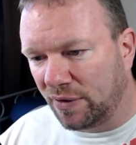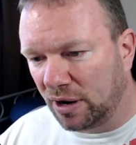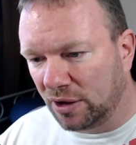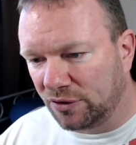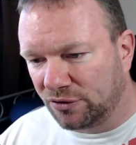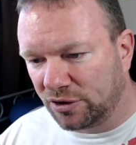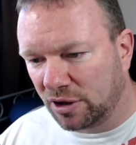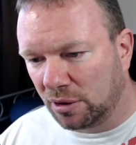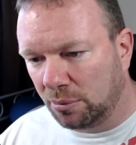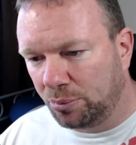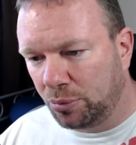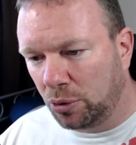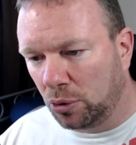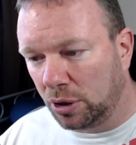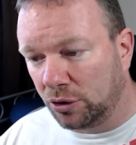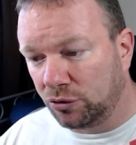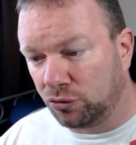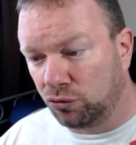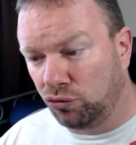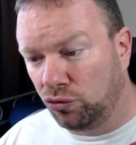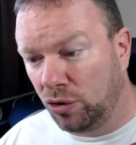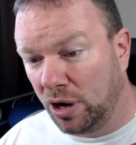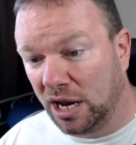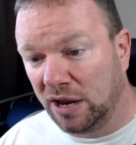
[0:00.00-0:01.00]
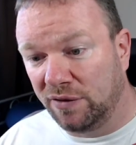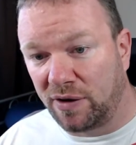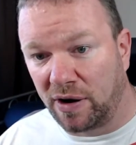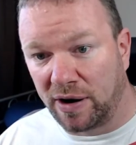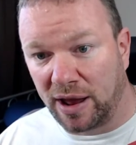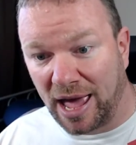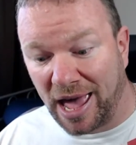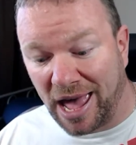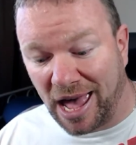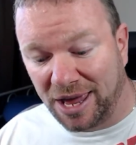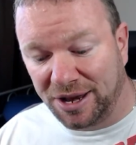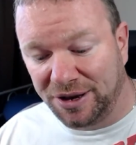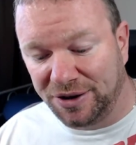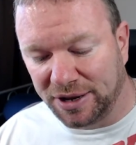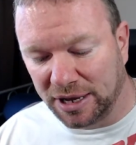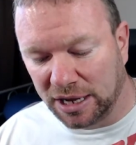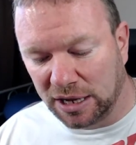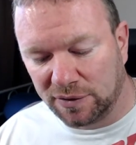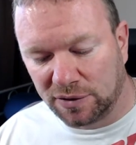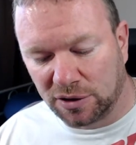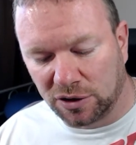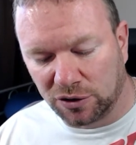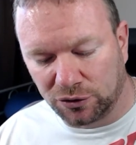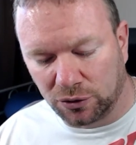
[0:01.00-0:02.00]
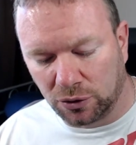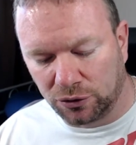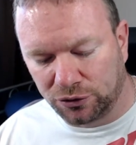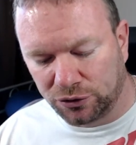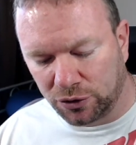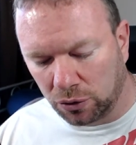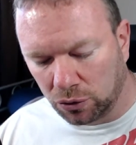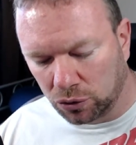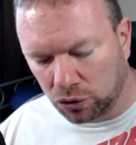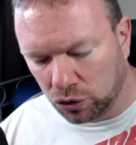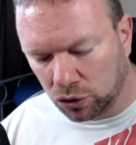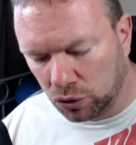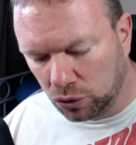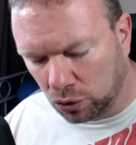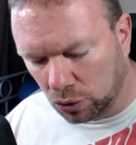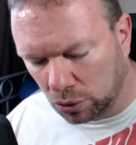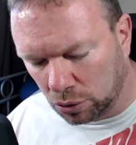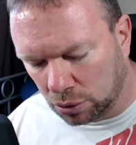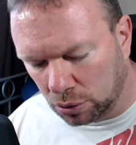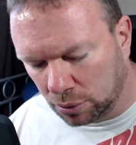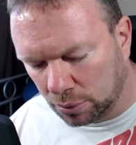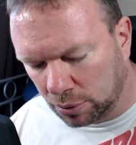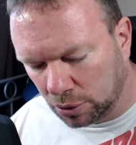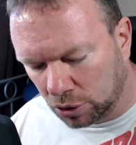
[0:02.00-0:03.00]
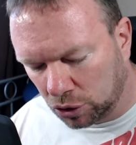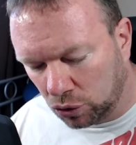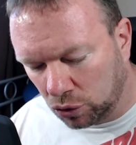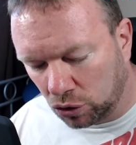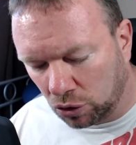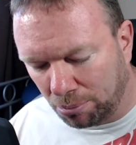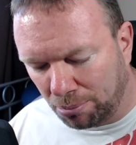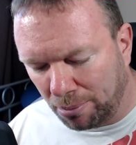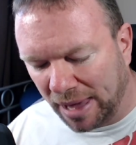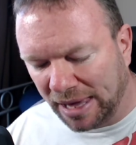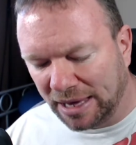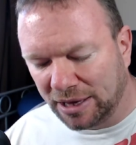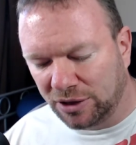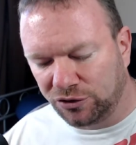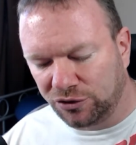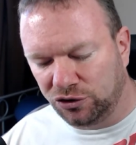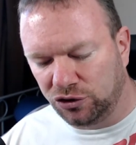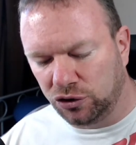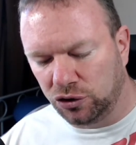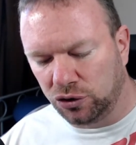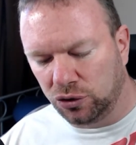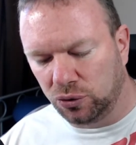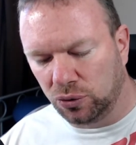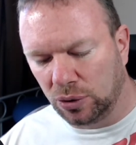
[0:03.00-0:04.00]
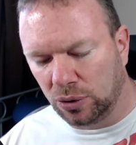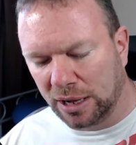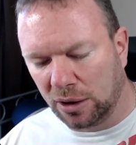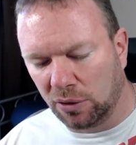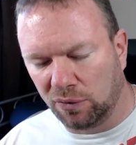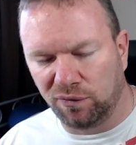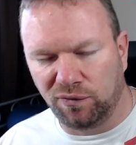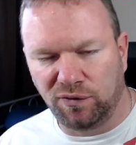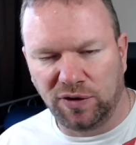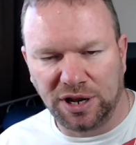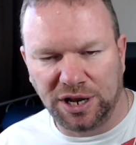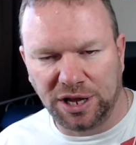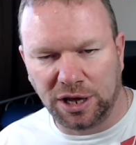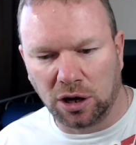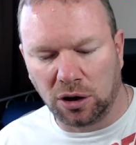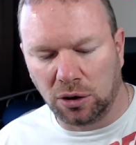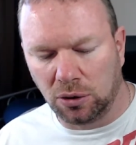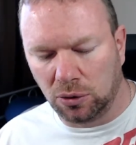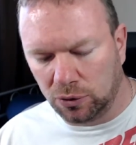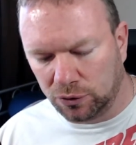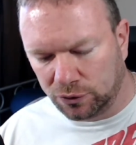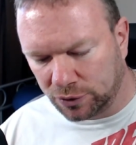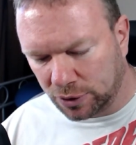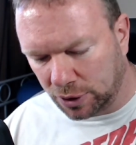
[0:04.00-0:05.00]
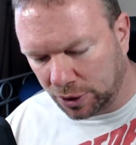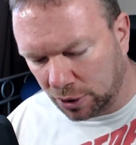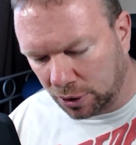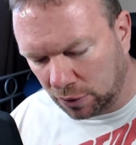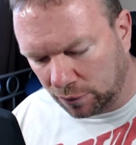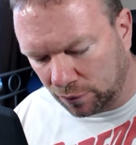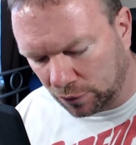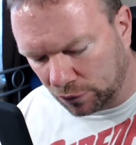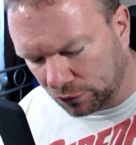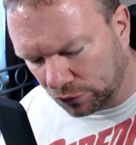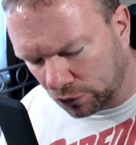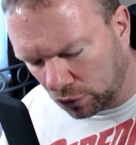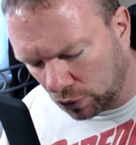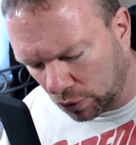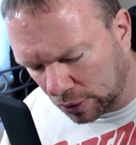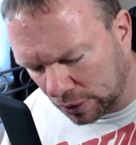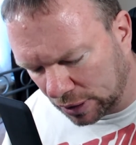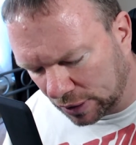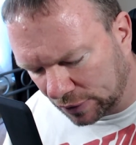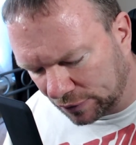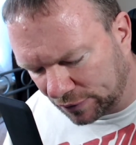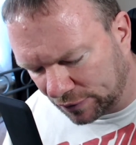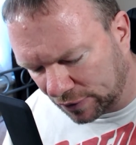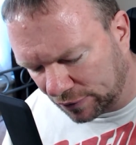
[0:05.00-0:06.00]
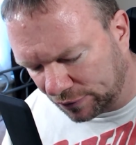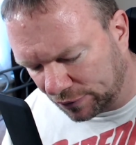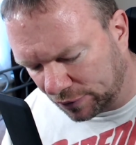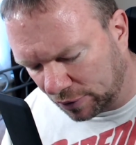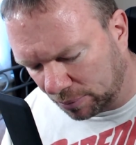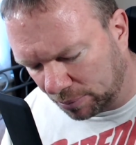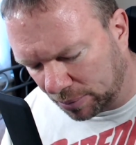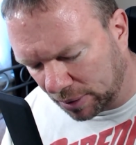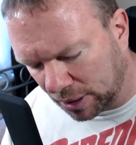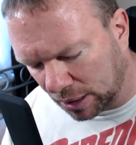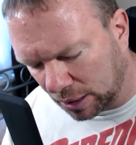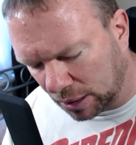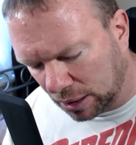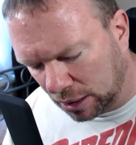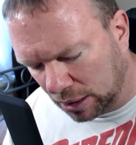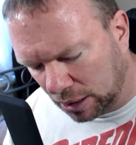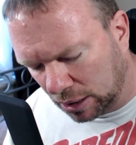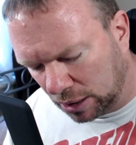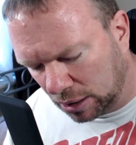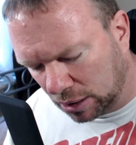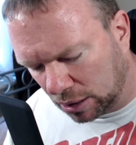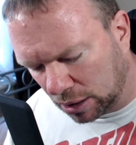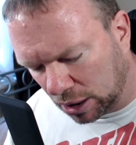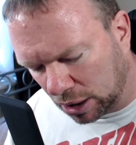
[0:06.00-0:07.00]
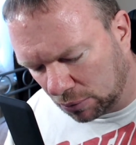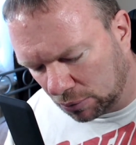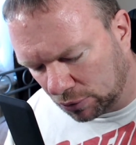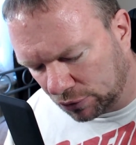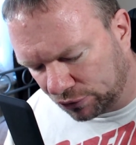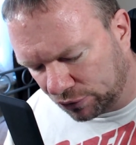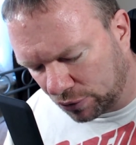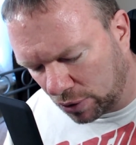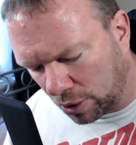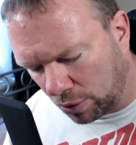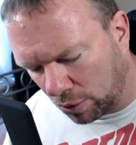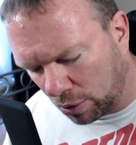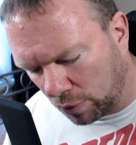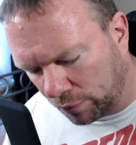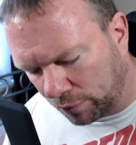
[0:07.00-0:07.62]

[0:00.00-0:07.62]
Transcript: very simple. It's really very handy because also Google Google makes you little videos. I don't know if you saw in the assistant bit, it was trying to